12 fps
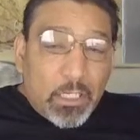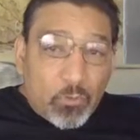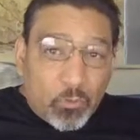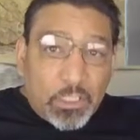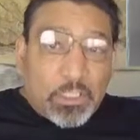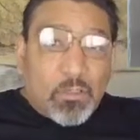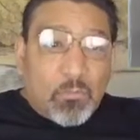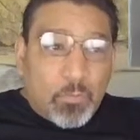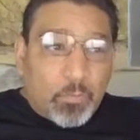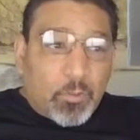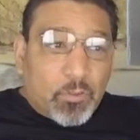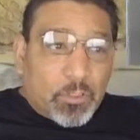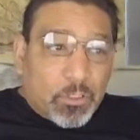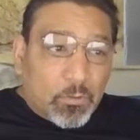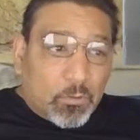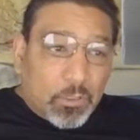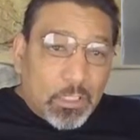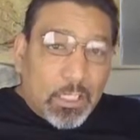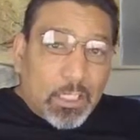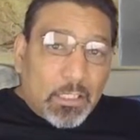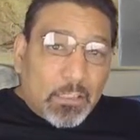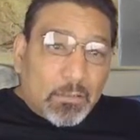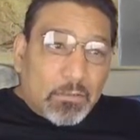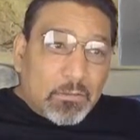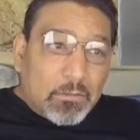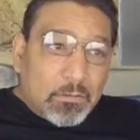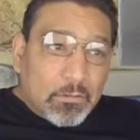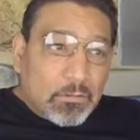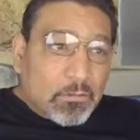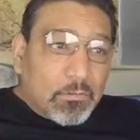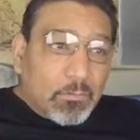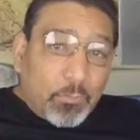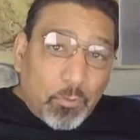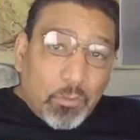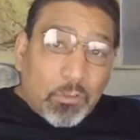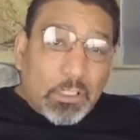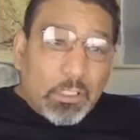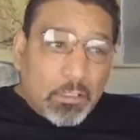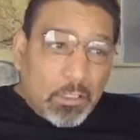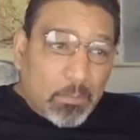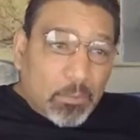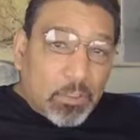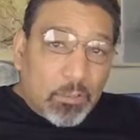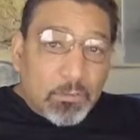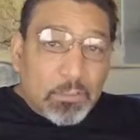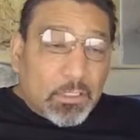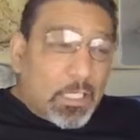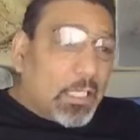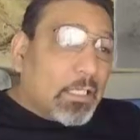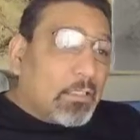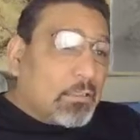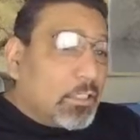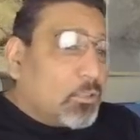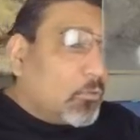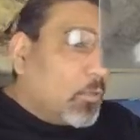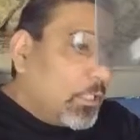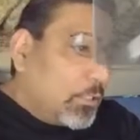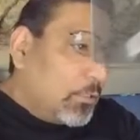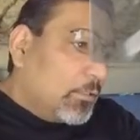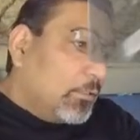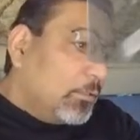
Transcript: reasonable person would not put themselves in that situation.